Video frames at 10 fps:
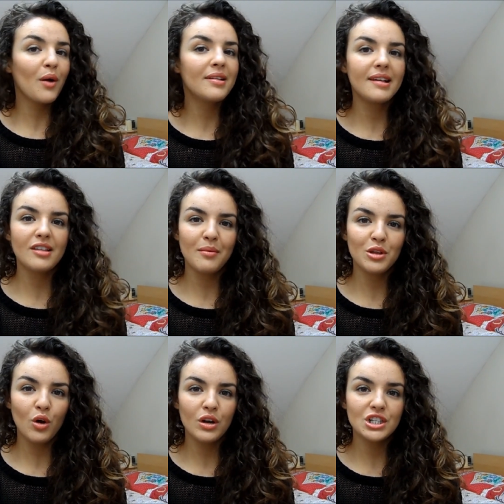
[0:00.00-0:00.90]
Go and see a
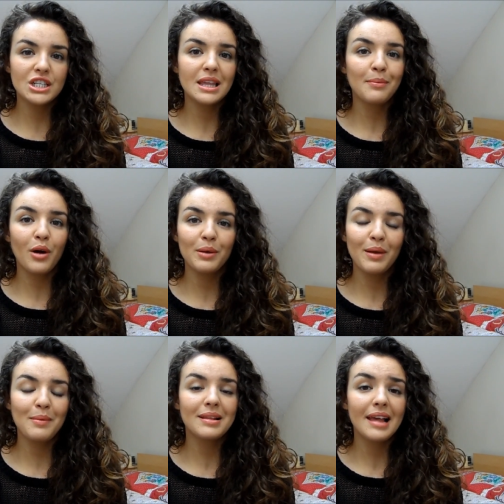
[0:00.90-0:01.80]
dermatologist. They
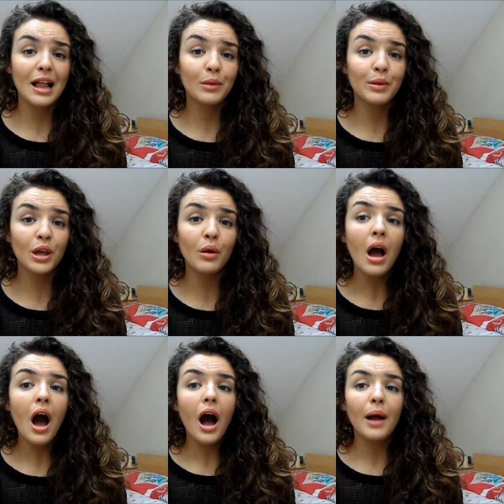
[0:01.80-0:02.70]
might be able to help you.